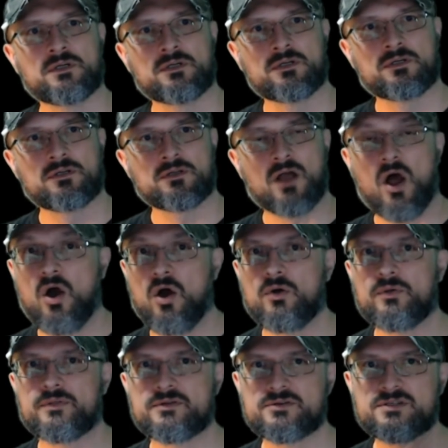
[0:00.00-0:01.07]
Oh,
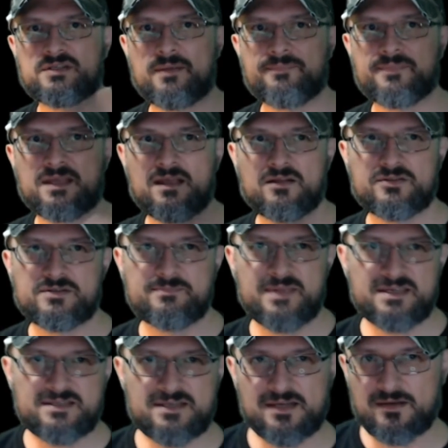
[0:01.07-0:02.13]
there's something else
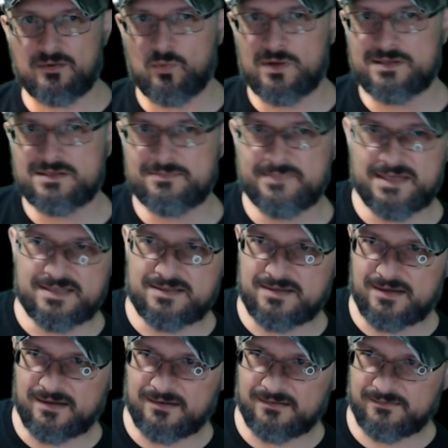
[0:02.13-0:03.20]
missing. What's missing?
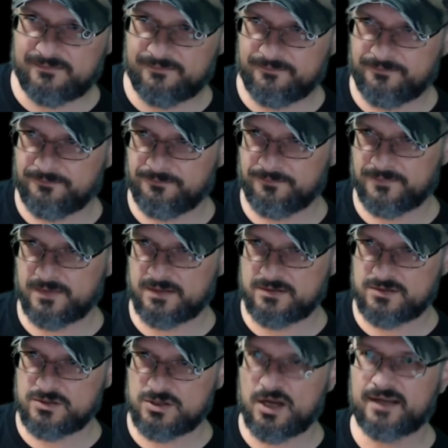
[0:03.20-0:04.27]
Let's
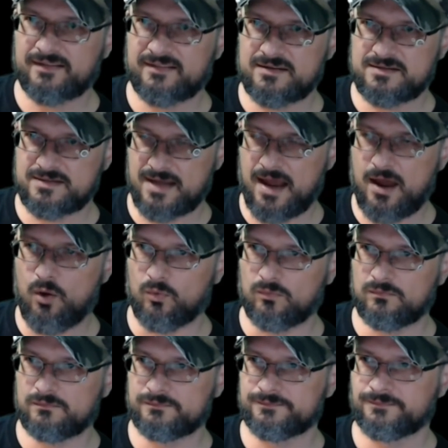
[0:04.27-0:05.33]
check this out.
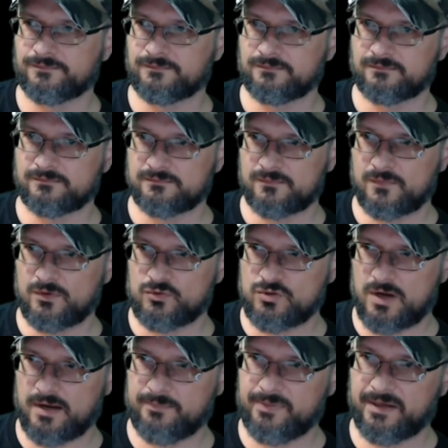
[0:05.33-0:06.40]
Try
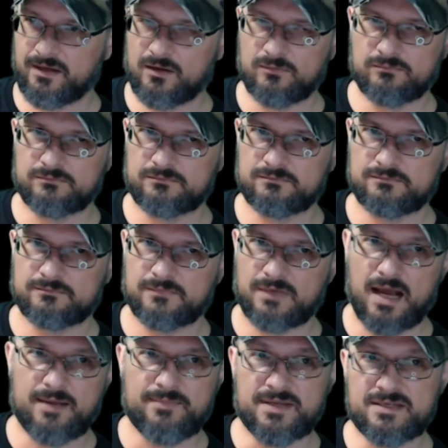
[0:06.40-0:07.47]
and ping, oh, I
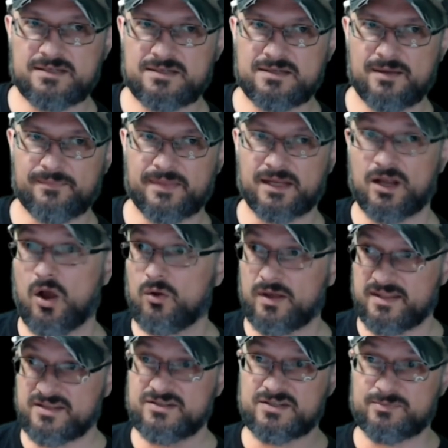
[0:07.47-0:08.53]
missed something. Okay,
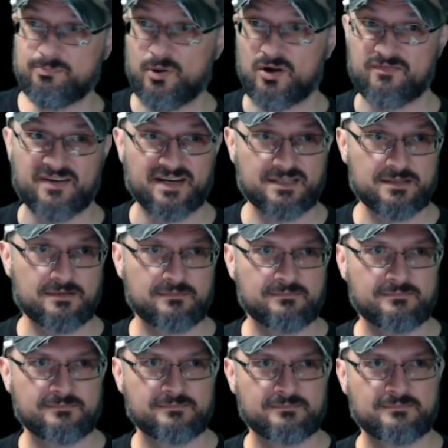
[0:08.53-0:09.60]
this is perfect.
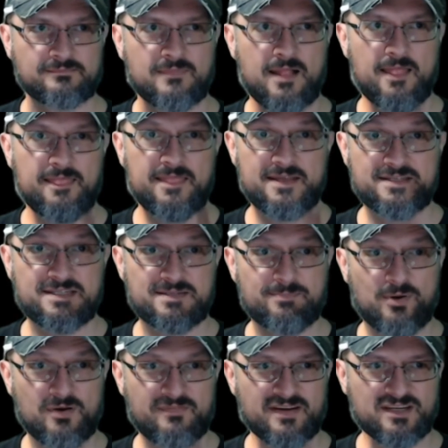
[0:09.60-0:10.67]
This is
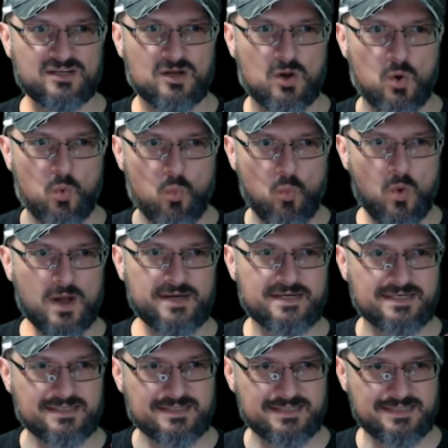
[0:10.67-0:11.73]
perfect. What
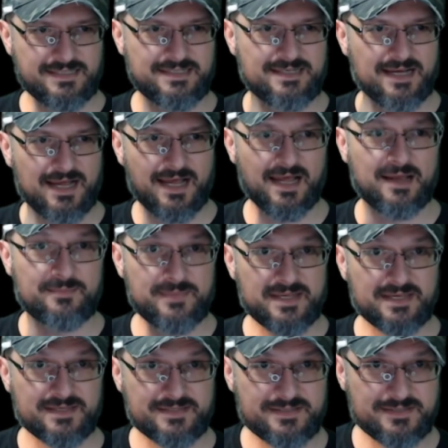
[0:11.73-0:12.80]
did I
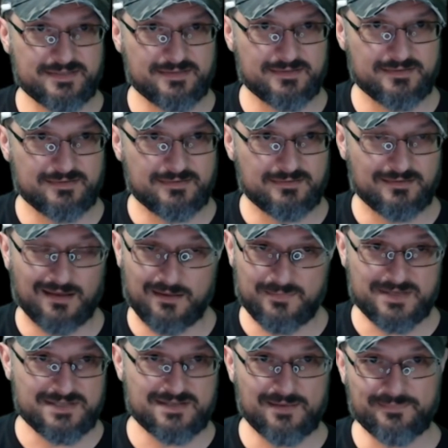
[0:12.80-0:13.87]
miss? I missed
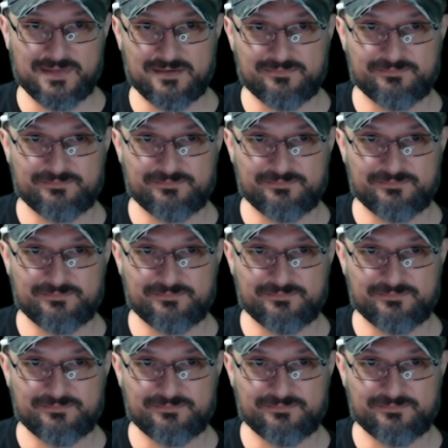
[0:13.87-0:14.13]
something.